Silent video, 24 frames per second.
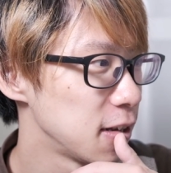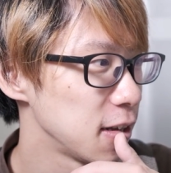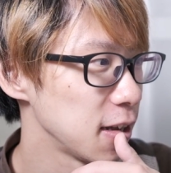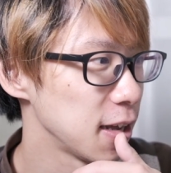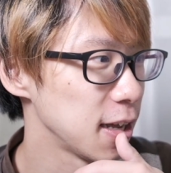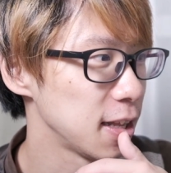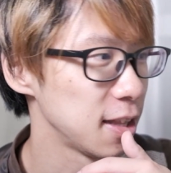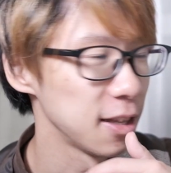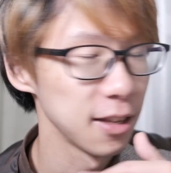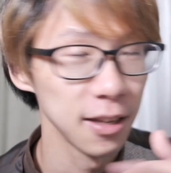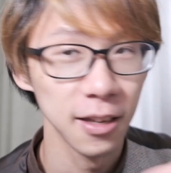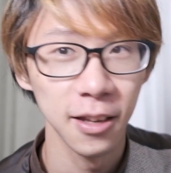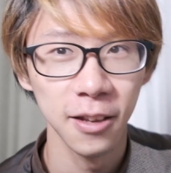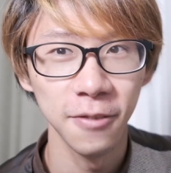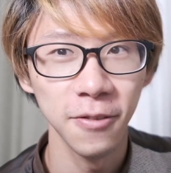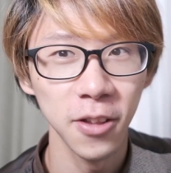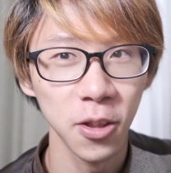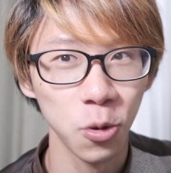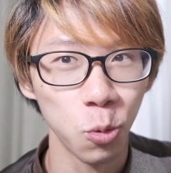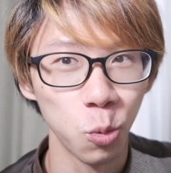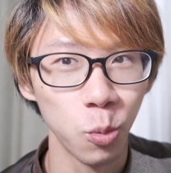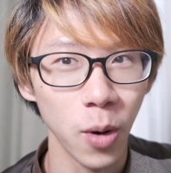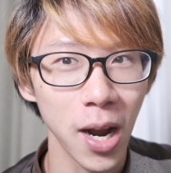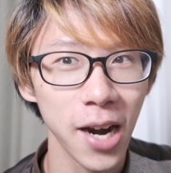And even
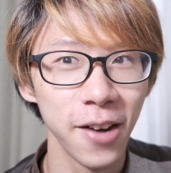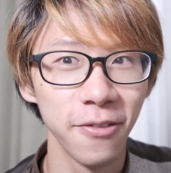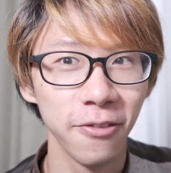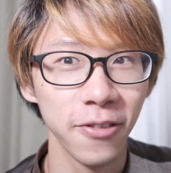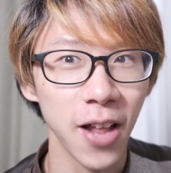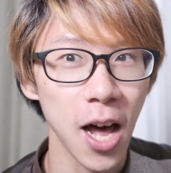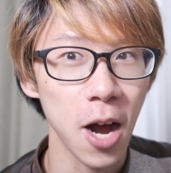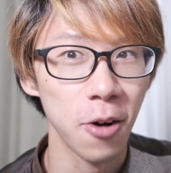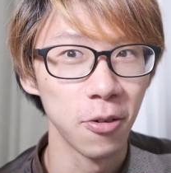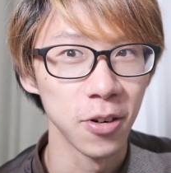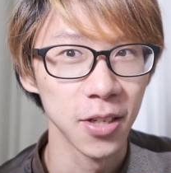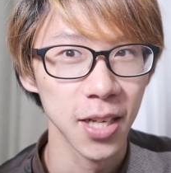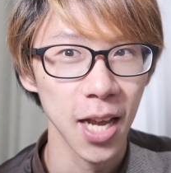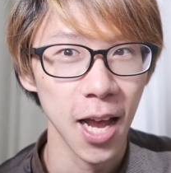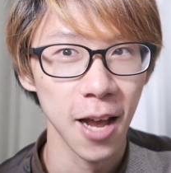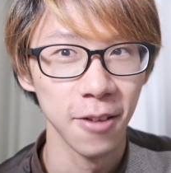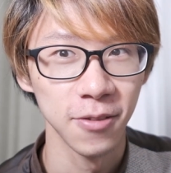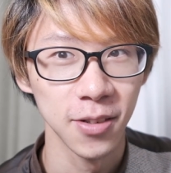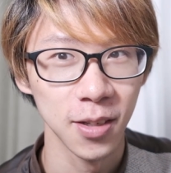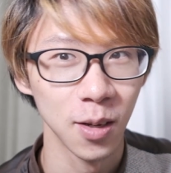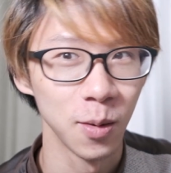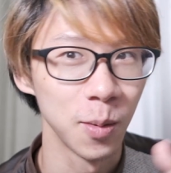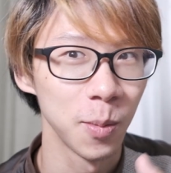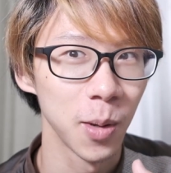the red flowers have
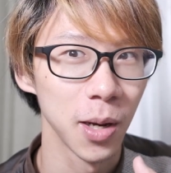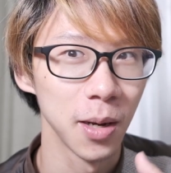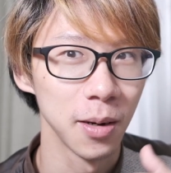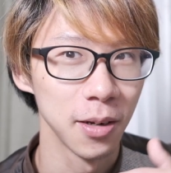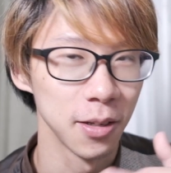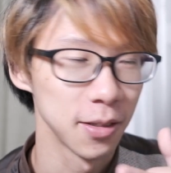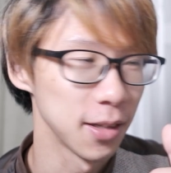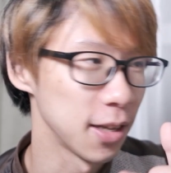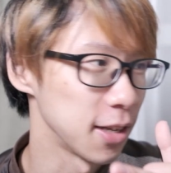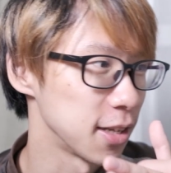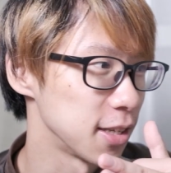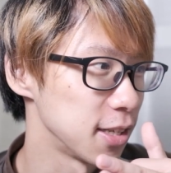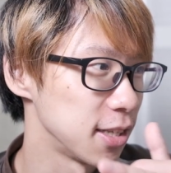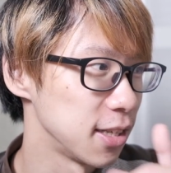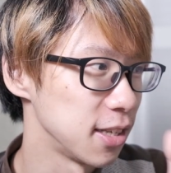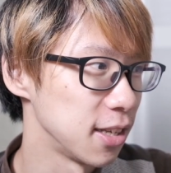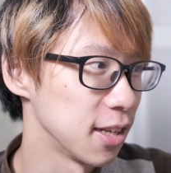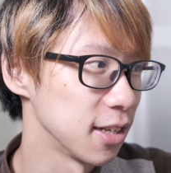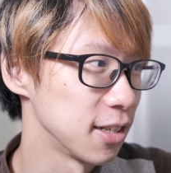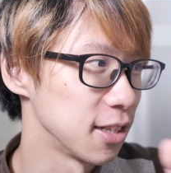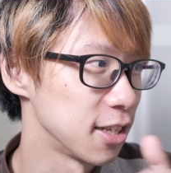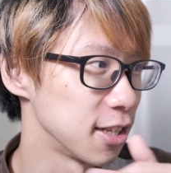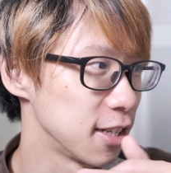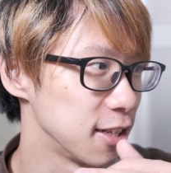some kind of like
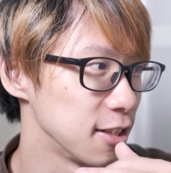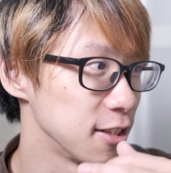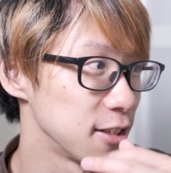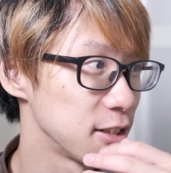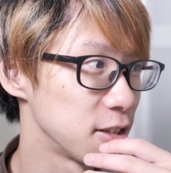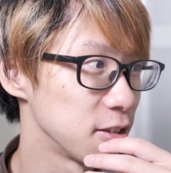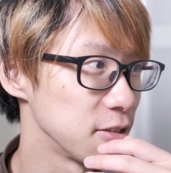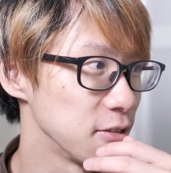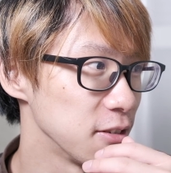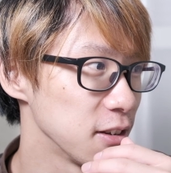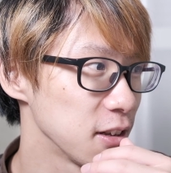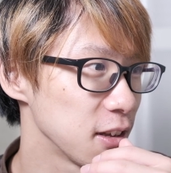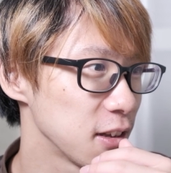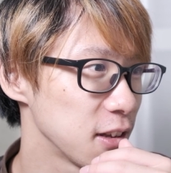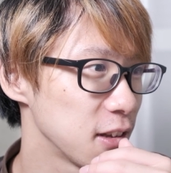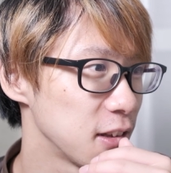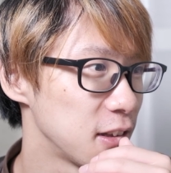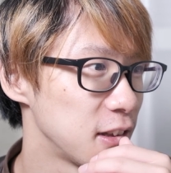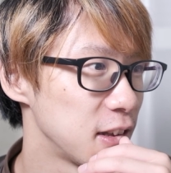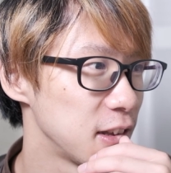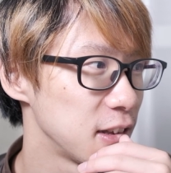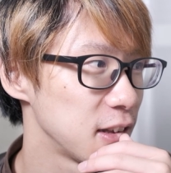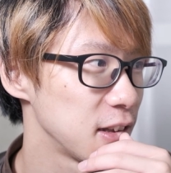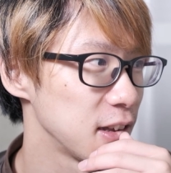cyan tint to it,
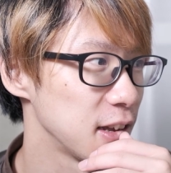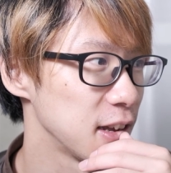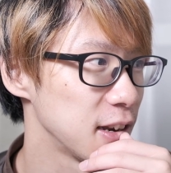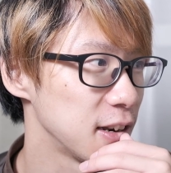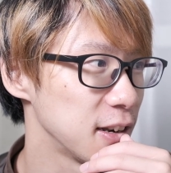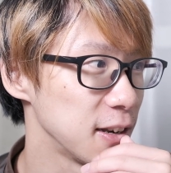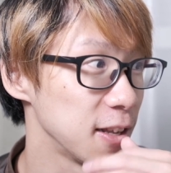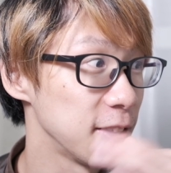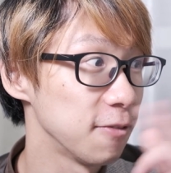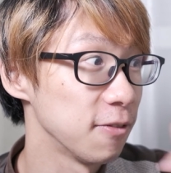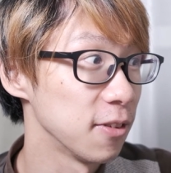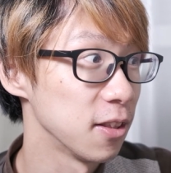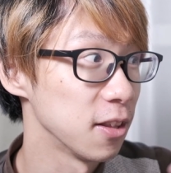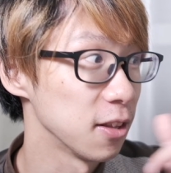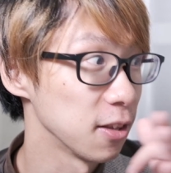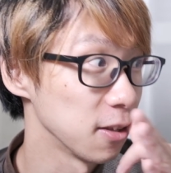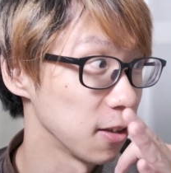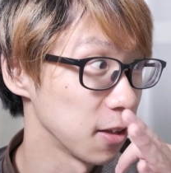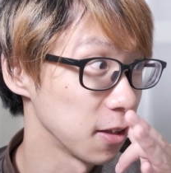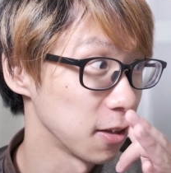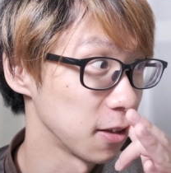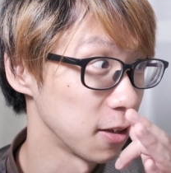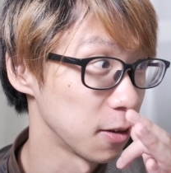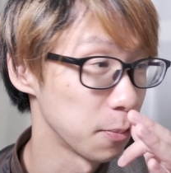and even
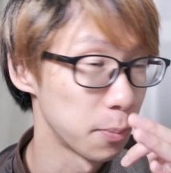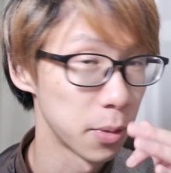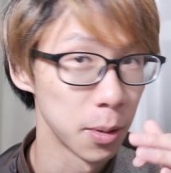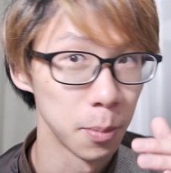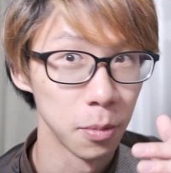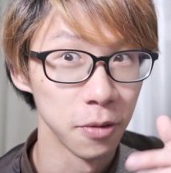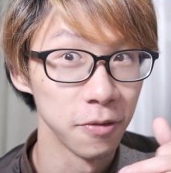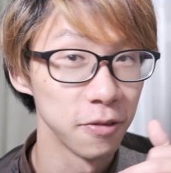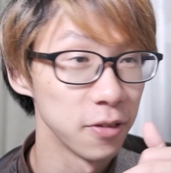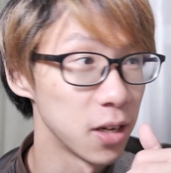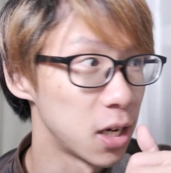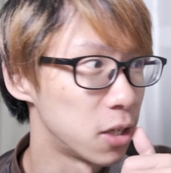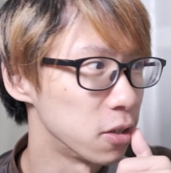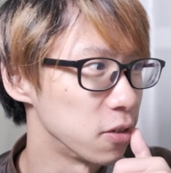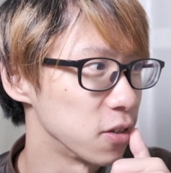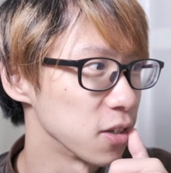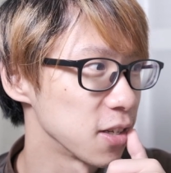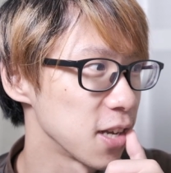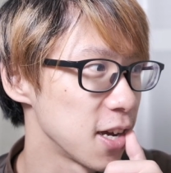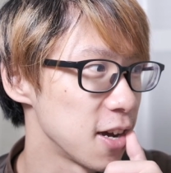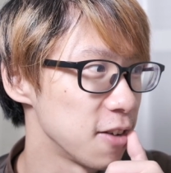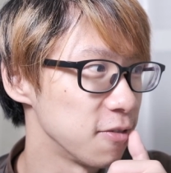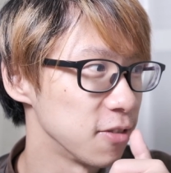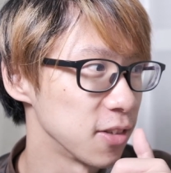the purple
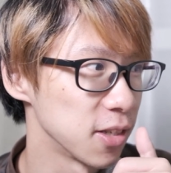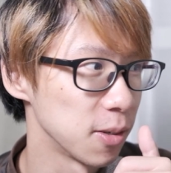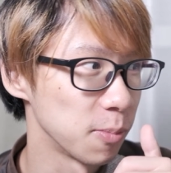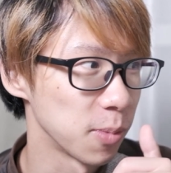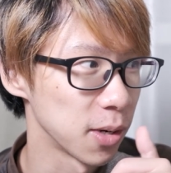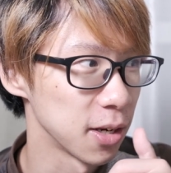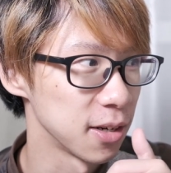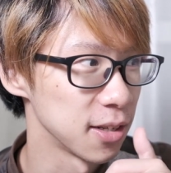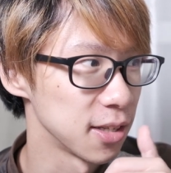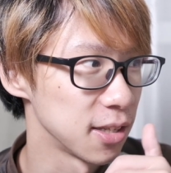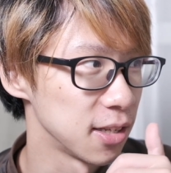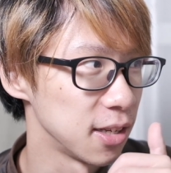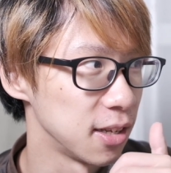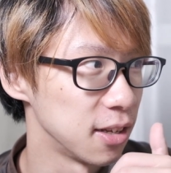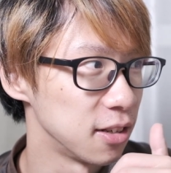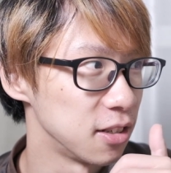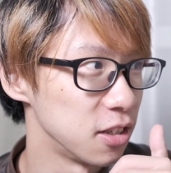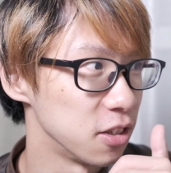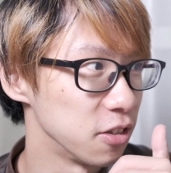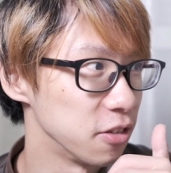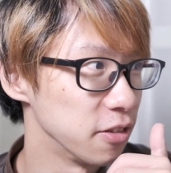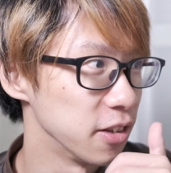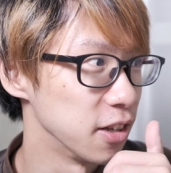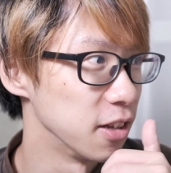flowers have some kind of cyan
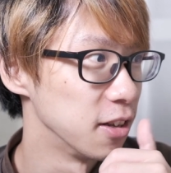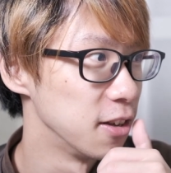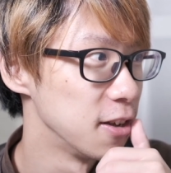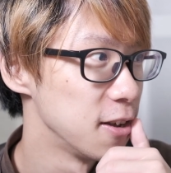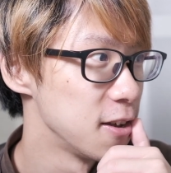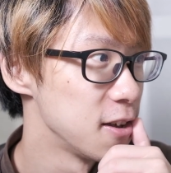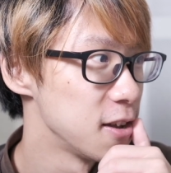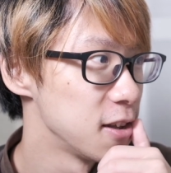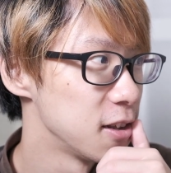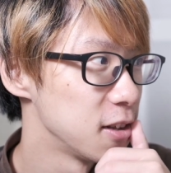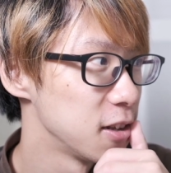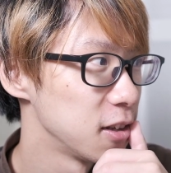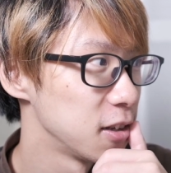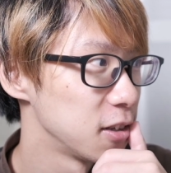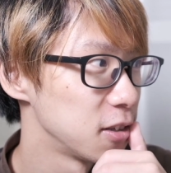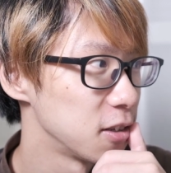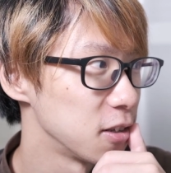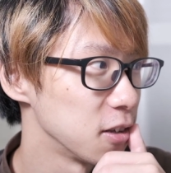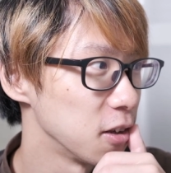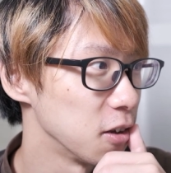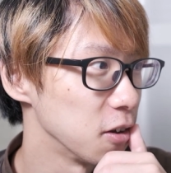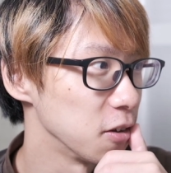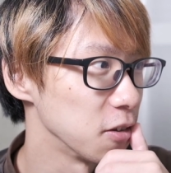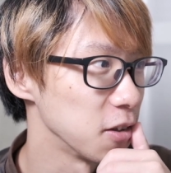to it.
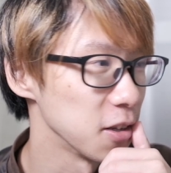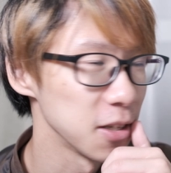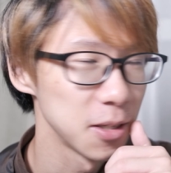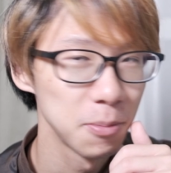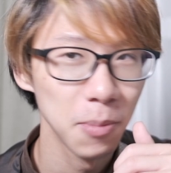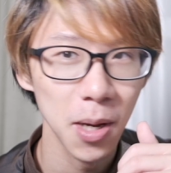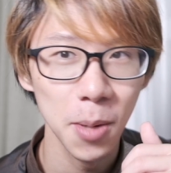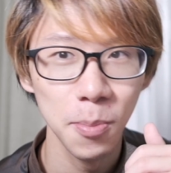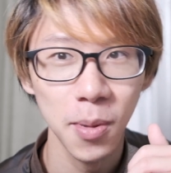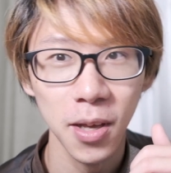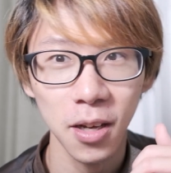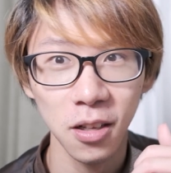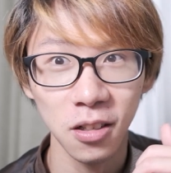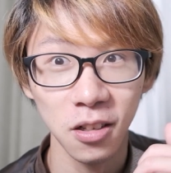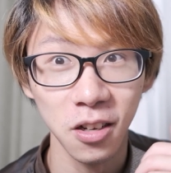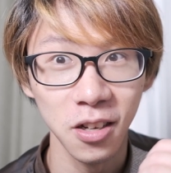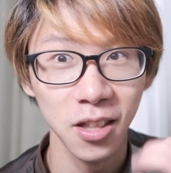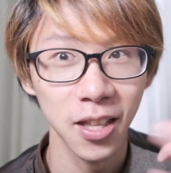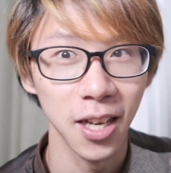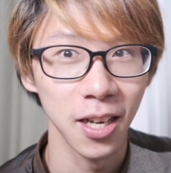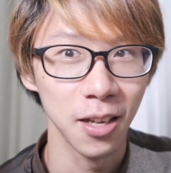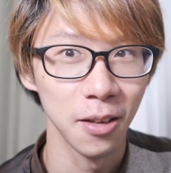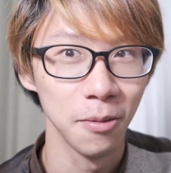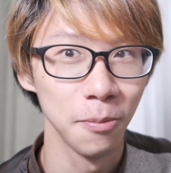So this might be a
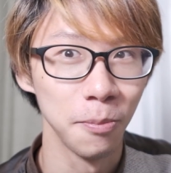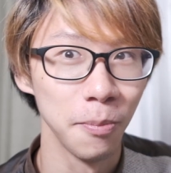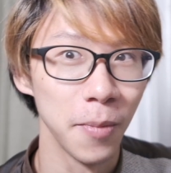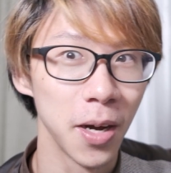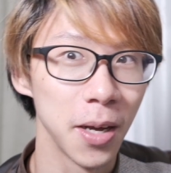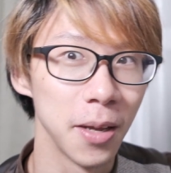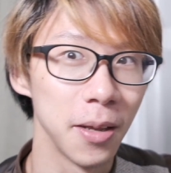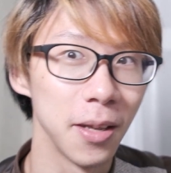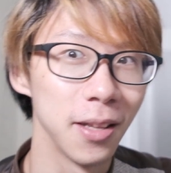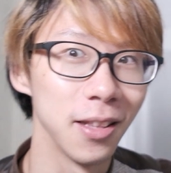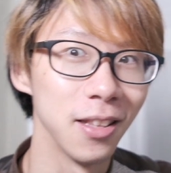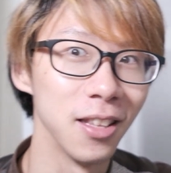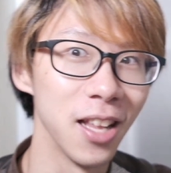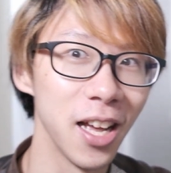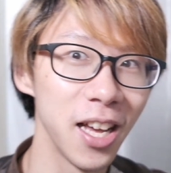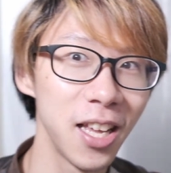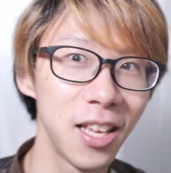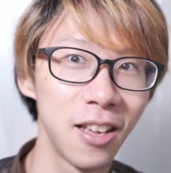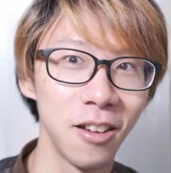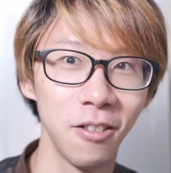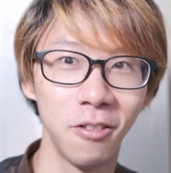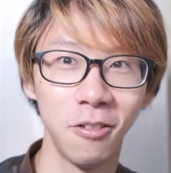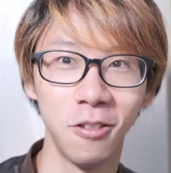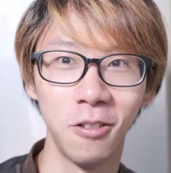look that you might
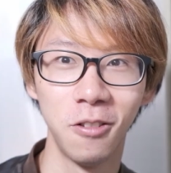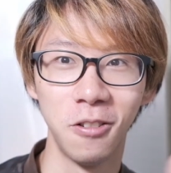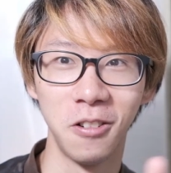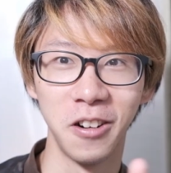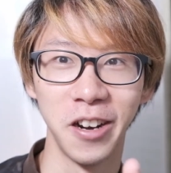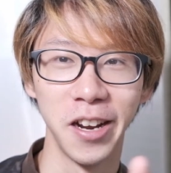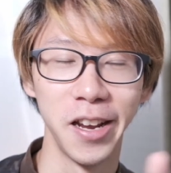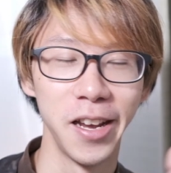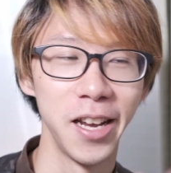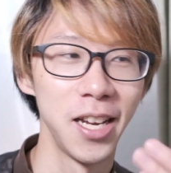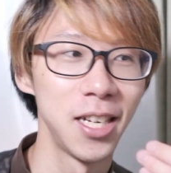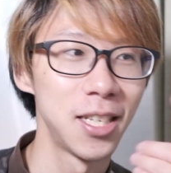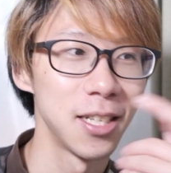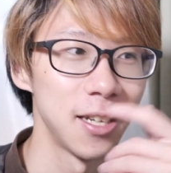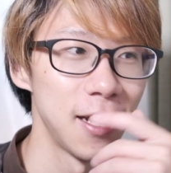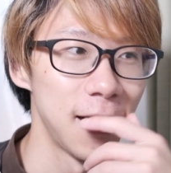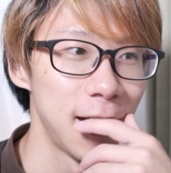like or hate.